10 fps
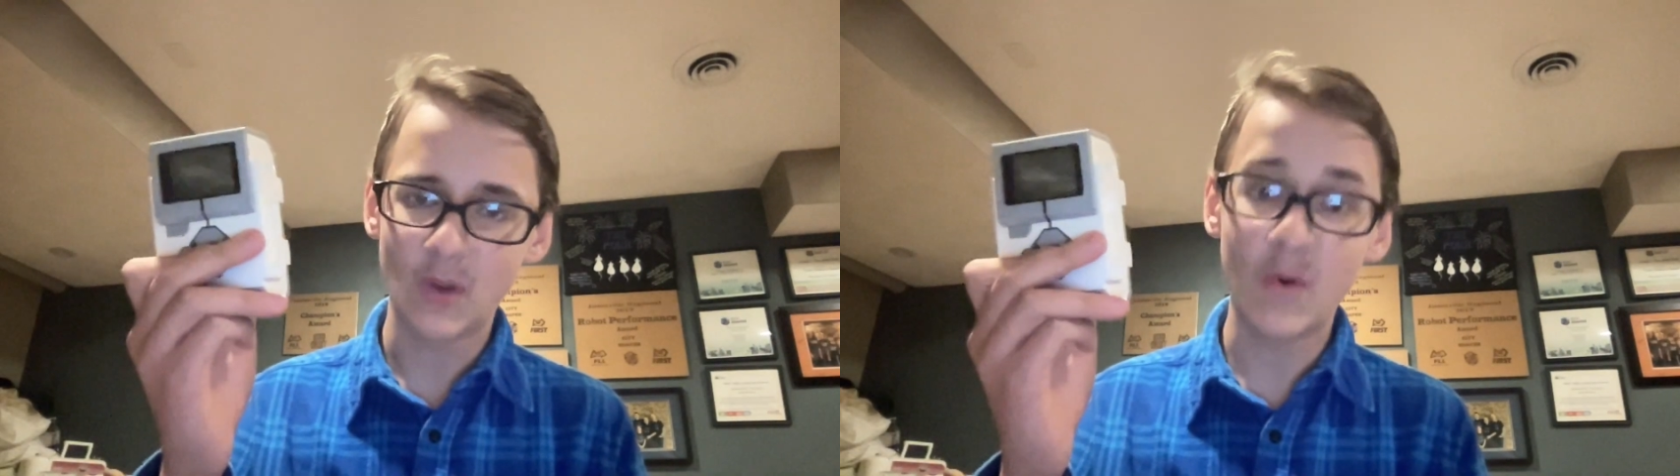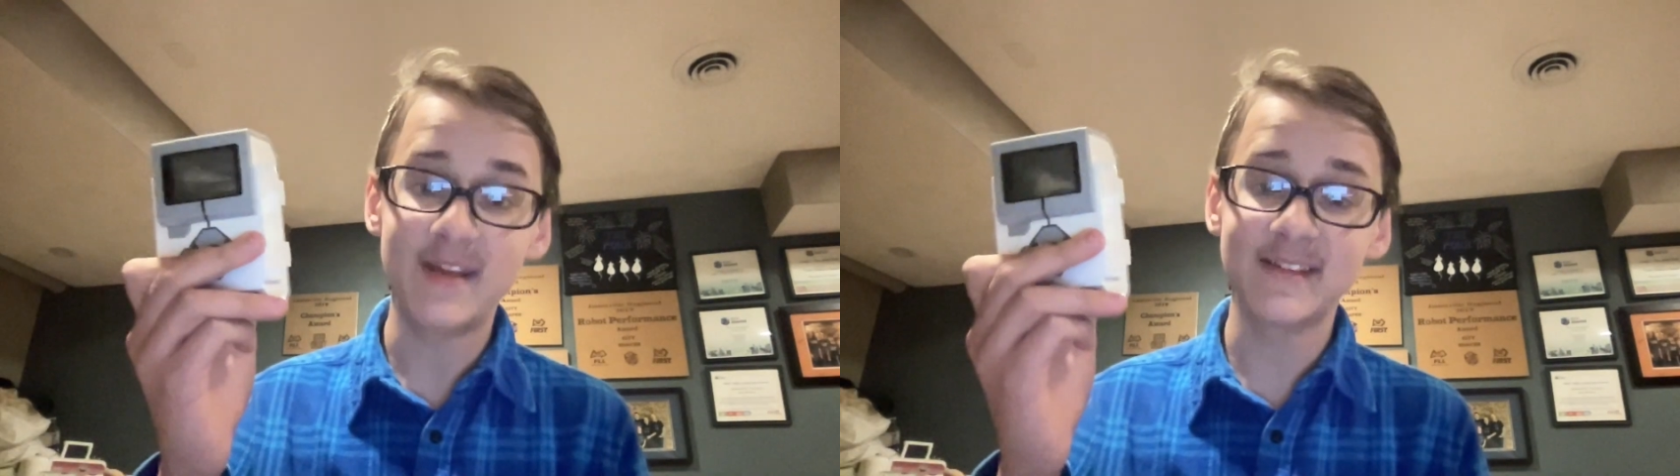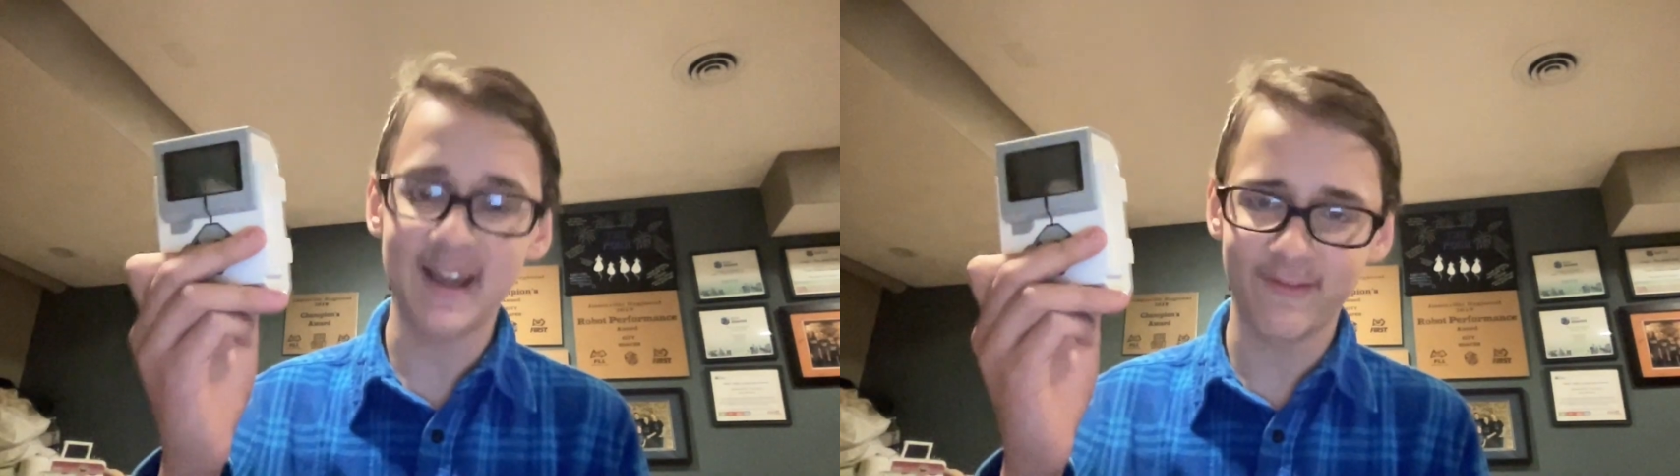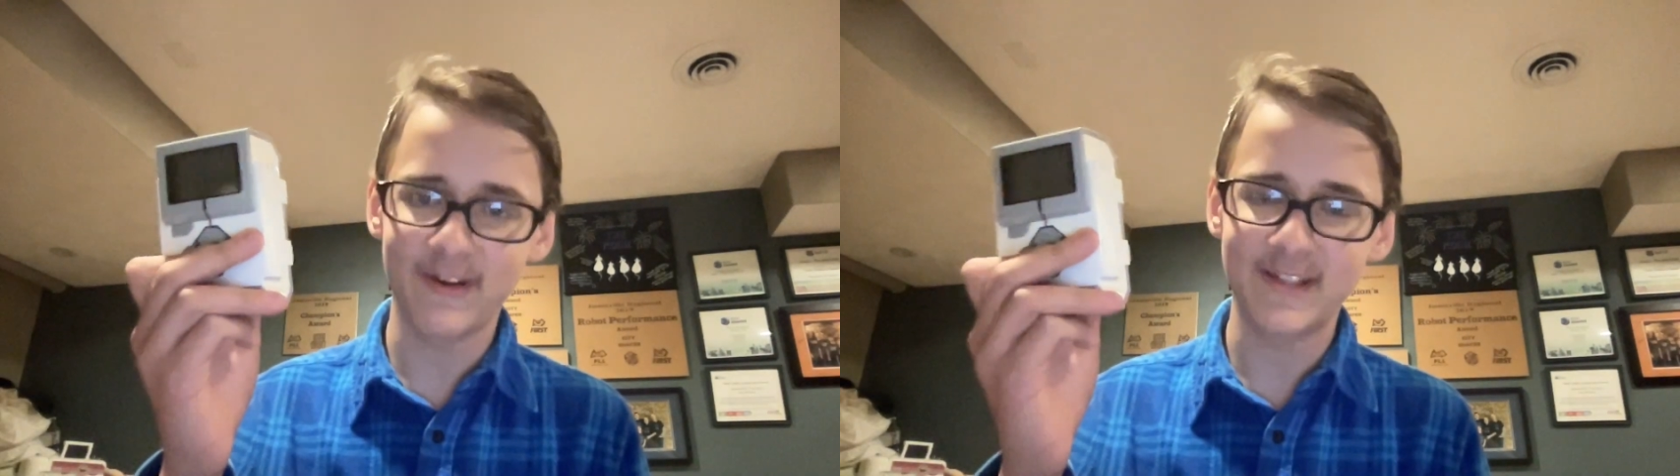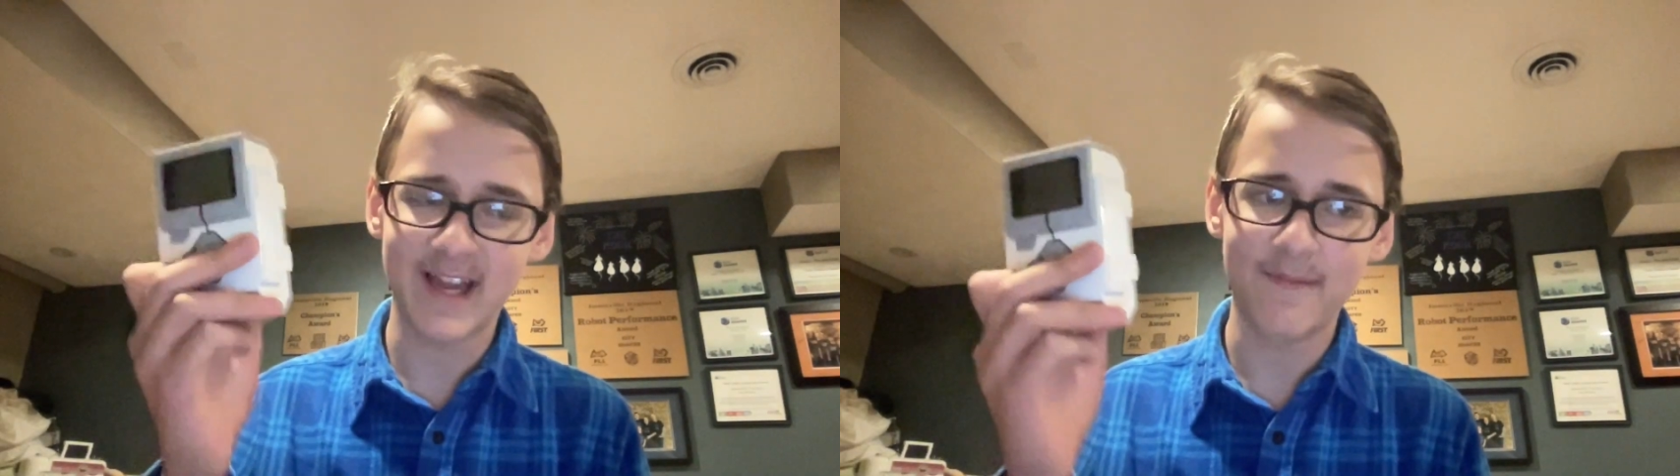wins
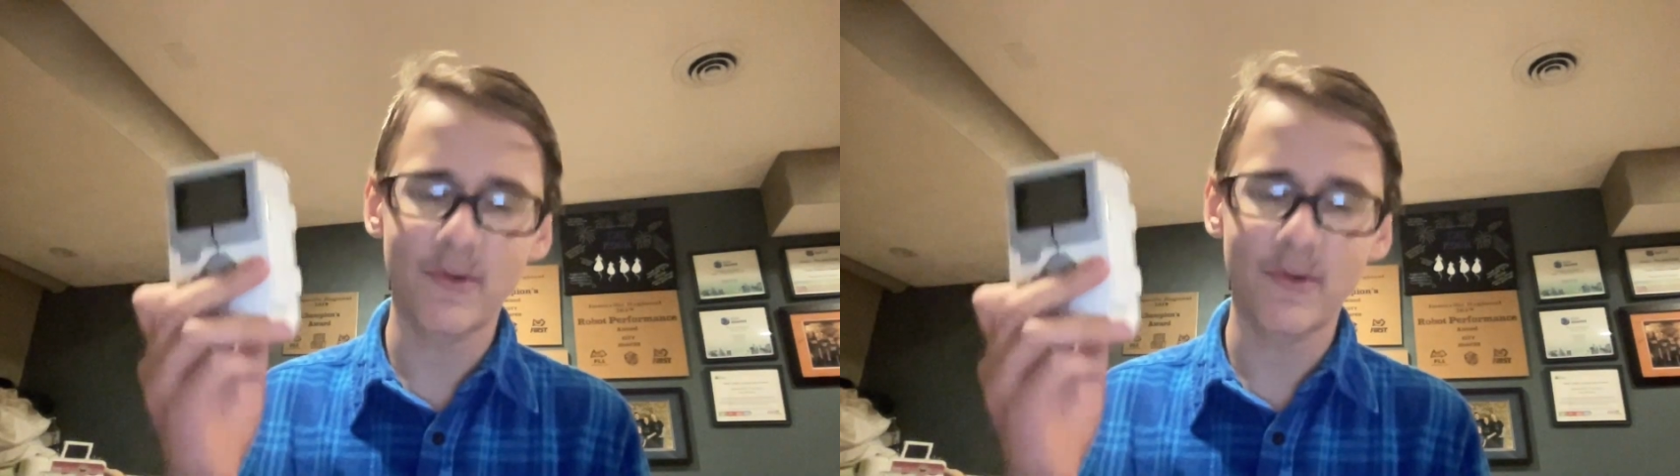every time.